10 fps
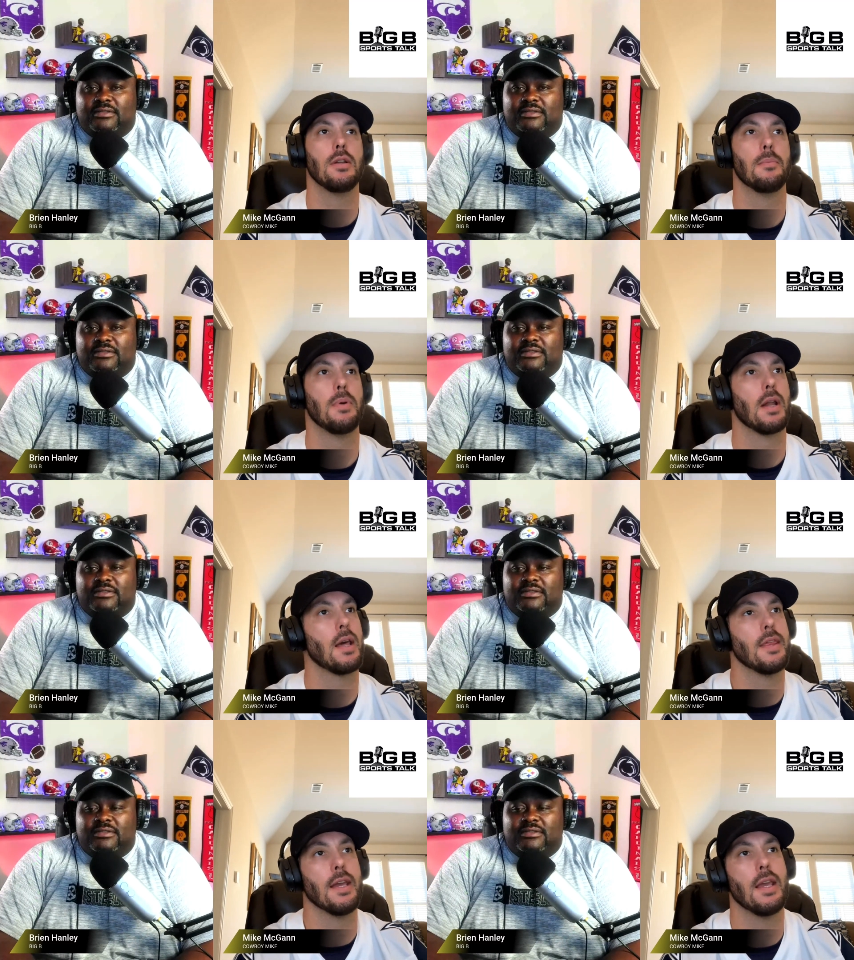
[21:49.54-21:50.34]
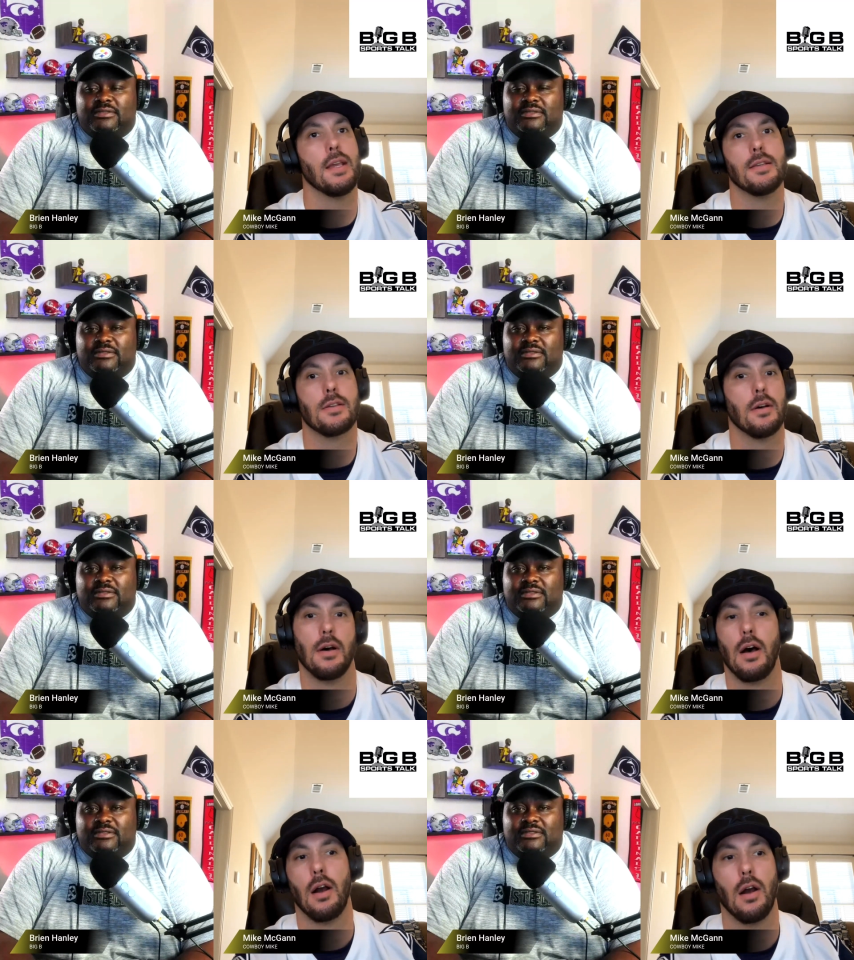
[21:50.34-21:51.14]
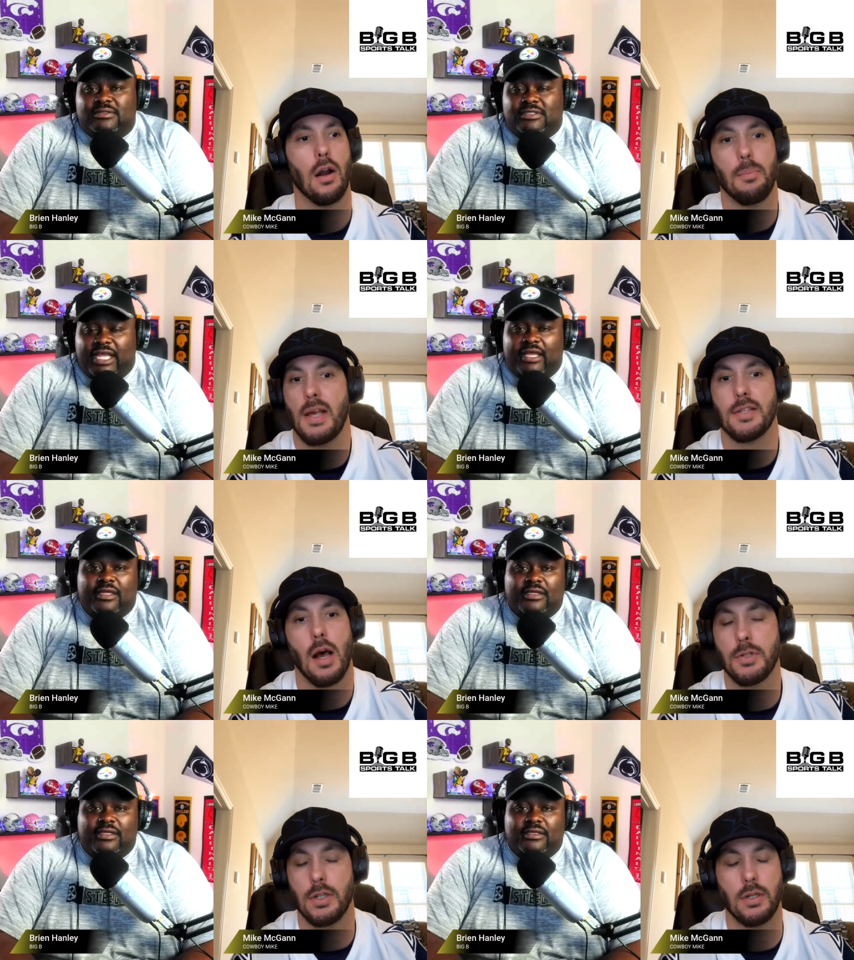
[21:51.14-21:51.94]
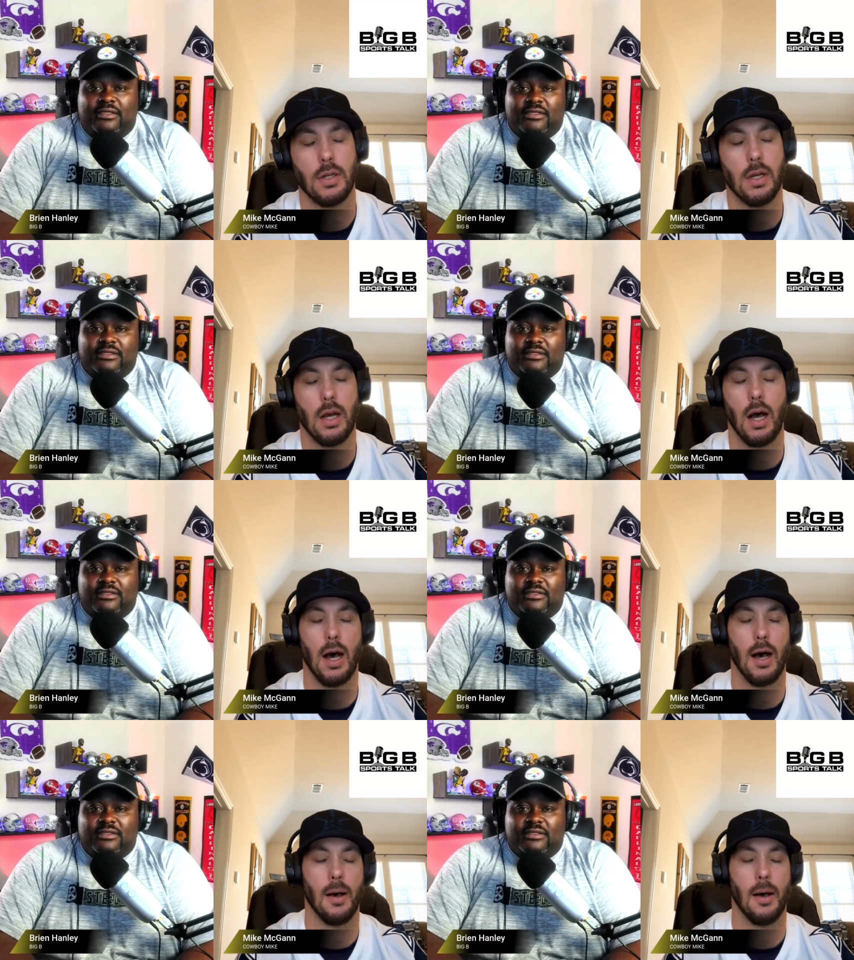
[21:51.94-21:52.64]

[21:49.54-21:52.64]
Speaker 1: of position, but I think he's uh, our, yeah. our best option.